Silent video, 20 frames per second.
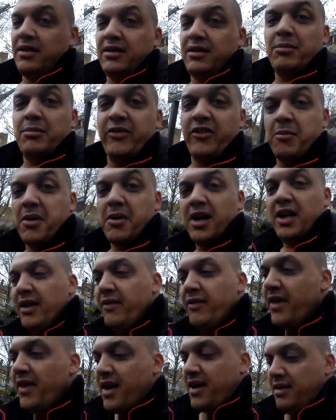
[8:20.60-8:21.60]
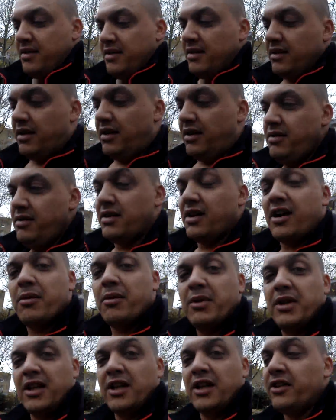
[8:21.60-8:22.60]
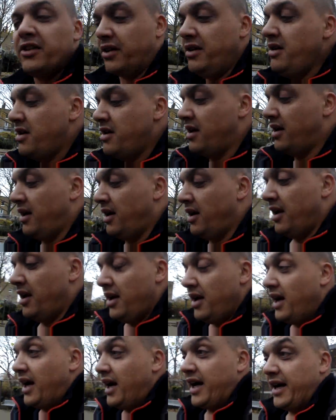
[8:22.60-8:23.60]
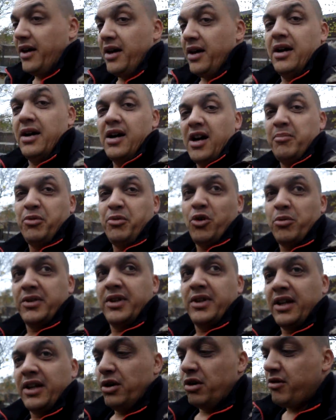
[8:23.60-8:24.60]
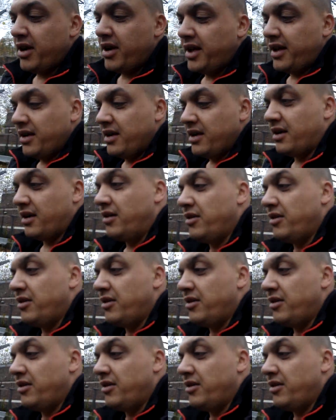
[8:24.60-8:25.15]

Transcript: some of you might live there. You know, I'm in London, and I bought my ticket already. You